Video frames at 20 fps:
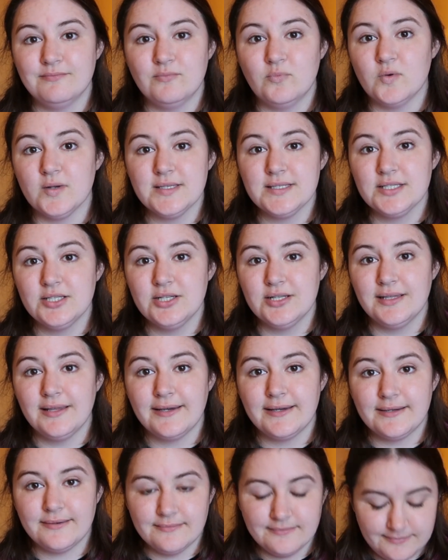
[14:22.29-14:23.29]
What does it look
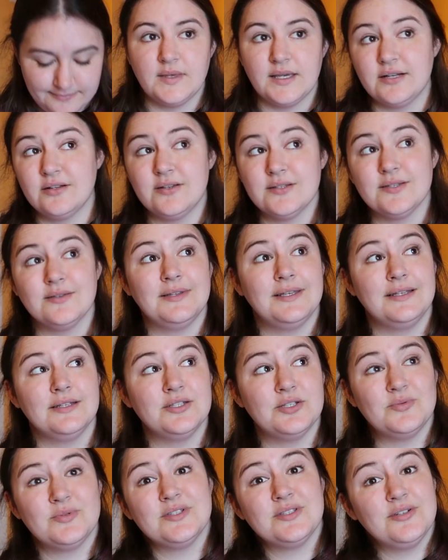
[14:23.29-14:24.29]
like? That could also lead
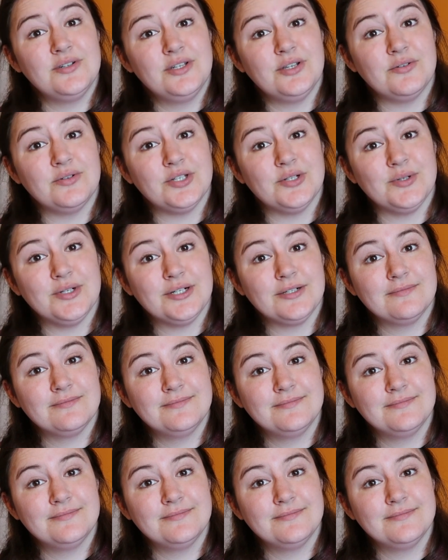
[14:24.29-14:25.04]
into a studio tour.